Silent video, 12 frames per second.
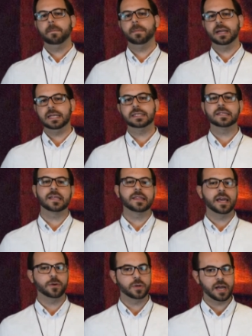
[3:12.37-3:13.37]
but he said that
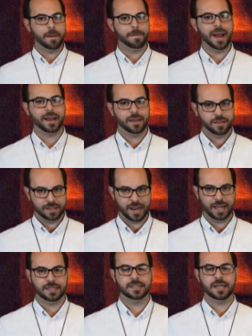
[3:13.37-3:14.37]
they could come back the
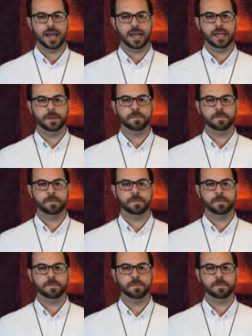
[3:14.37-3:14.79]
next day.